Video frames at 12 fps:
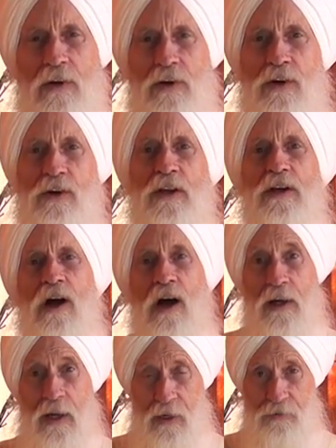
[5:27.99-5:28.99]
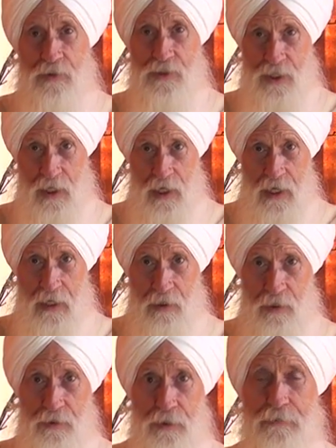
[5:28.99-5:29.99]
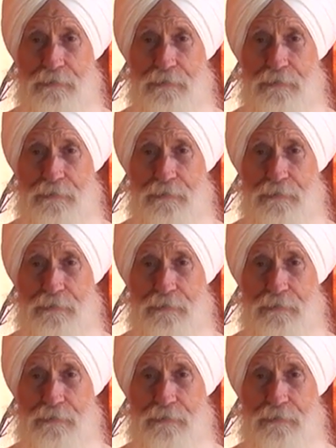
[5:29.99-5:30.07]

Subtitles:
early on as a child